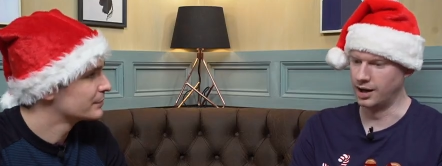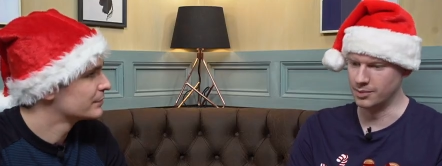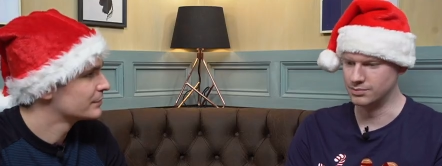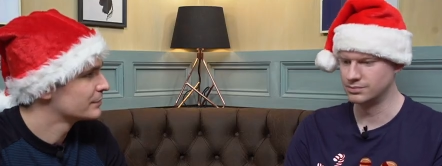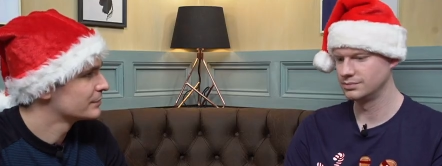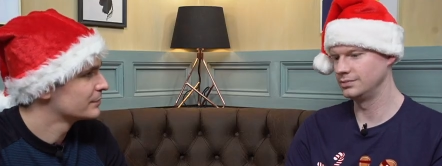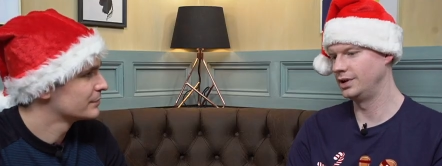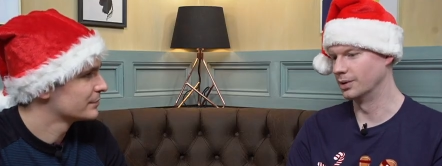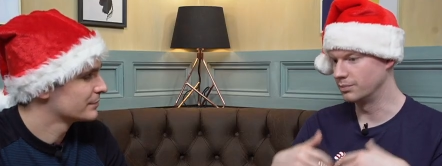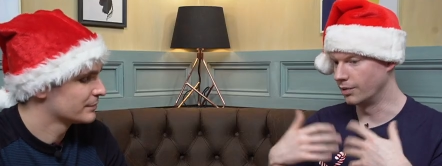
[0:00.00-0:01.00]
Speaker 1: um,
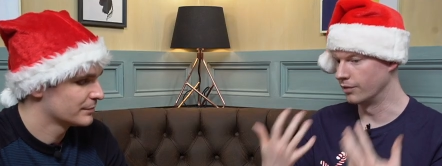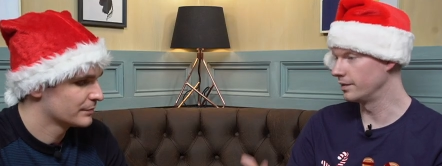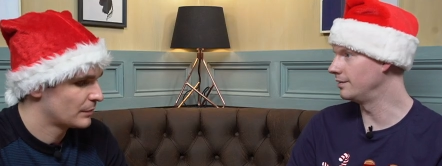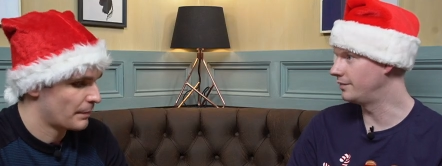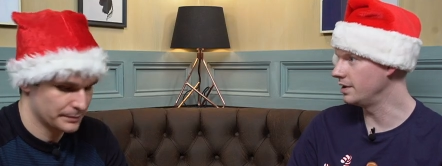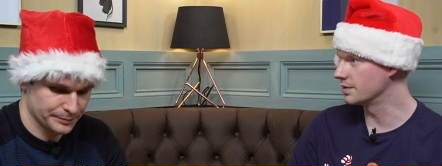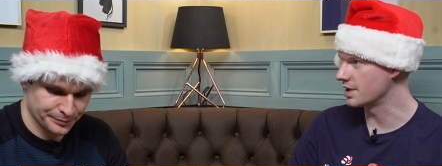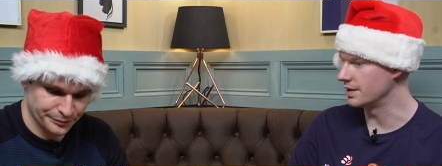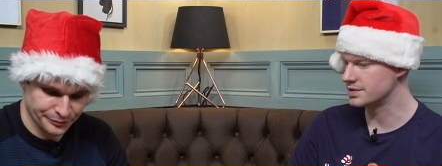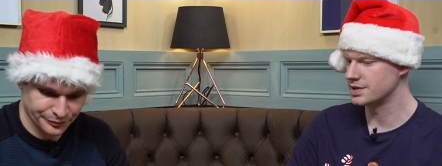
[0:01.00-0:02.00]
you know offline
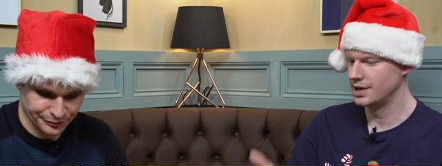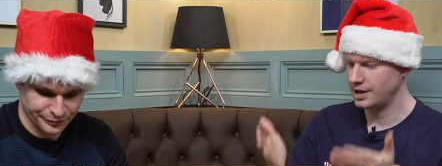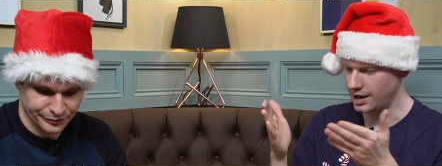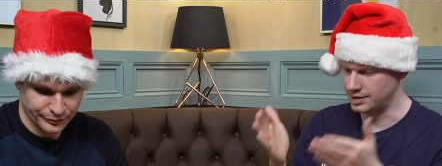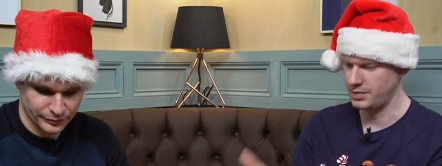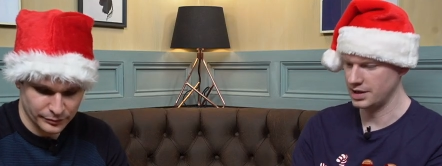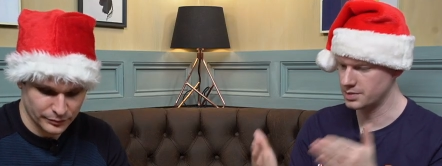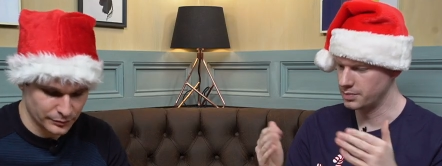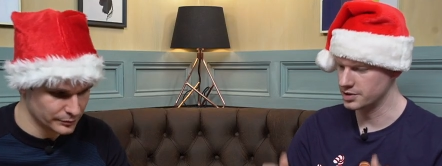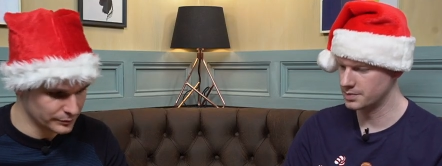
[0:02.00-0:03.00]
video sites and
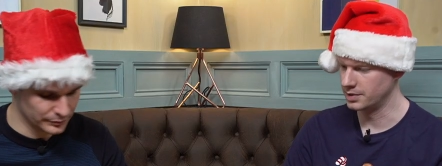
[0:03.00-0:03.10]
makes them